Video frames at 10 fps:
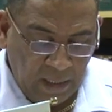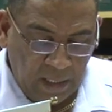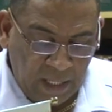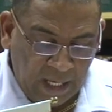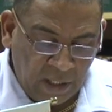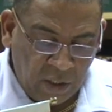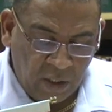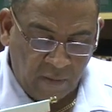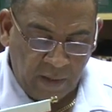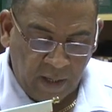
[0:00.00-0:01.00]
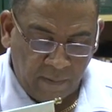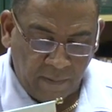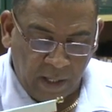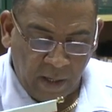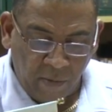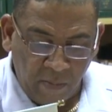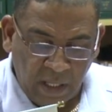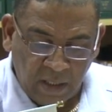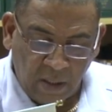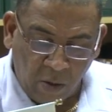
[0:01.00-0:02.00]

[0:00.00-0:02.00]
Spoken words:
The challenges of health care remains a